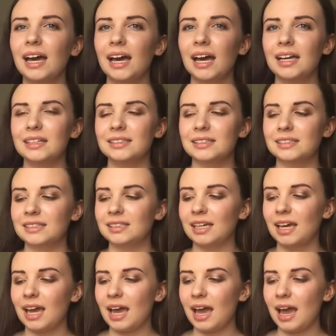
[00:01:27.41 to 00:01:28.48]
and
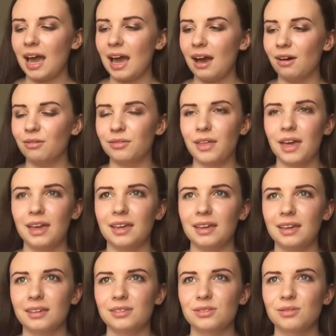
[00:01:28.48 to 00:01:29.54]
how
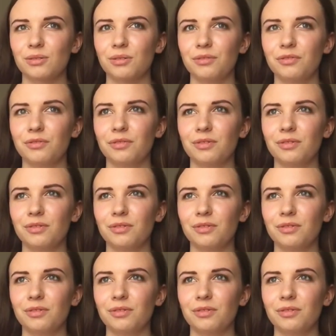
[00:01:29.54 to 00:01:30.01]
they sort of